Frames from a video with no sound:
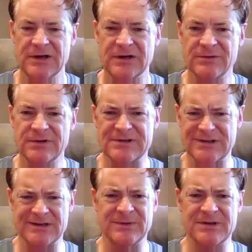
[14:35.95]
I really just
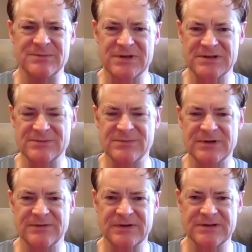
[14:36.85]
talked about the business
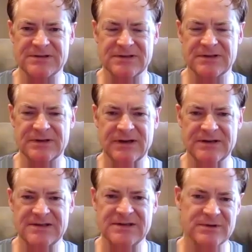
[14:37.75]
benefits and,
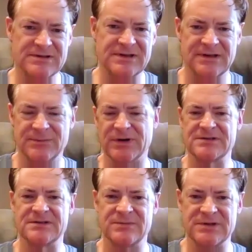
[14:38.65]
and de-risking
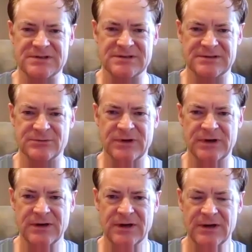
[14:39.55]
parts of the business as well.